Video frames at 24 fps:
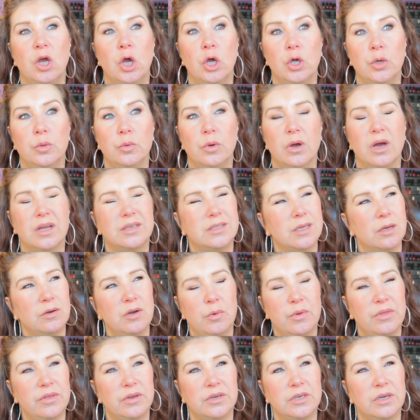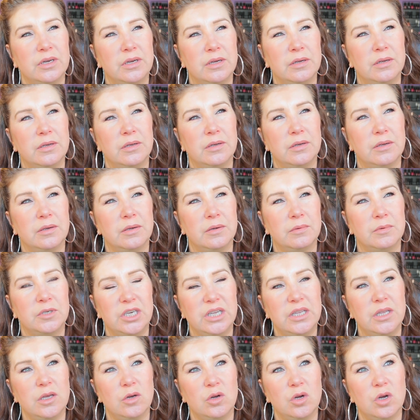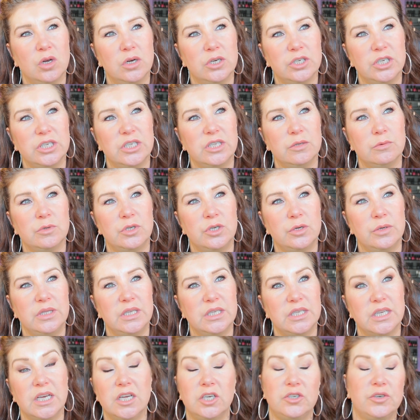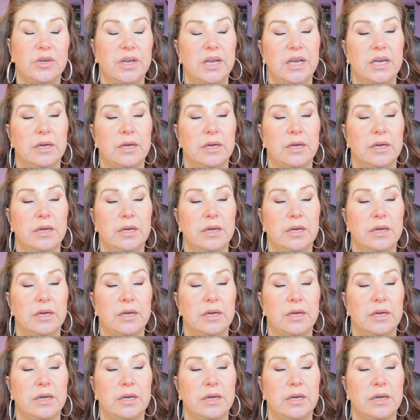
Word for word: who, I don't know whether, she, was she the oncologist that was doing the surgery?